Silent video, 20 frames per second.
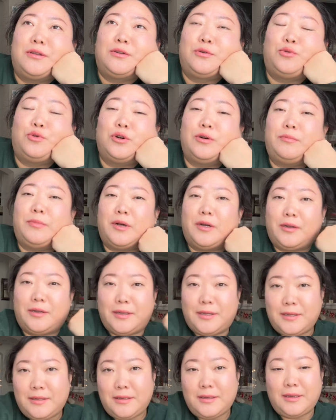
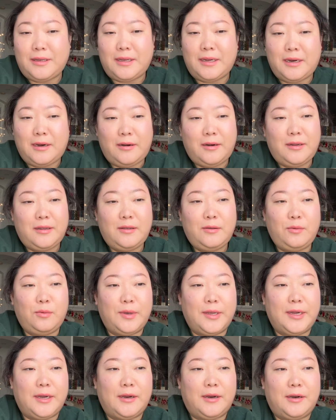gourmand era
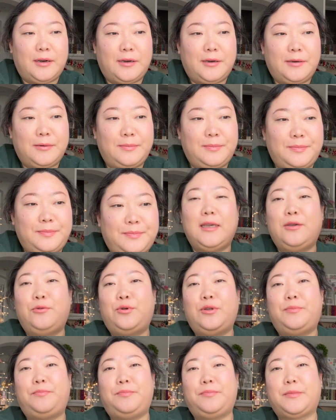where it
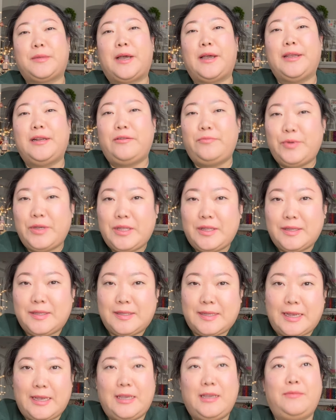would kind of be the
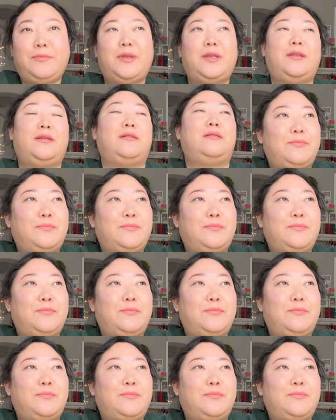same.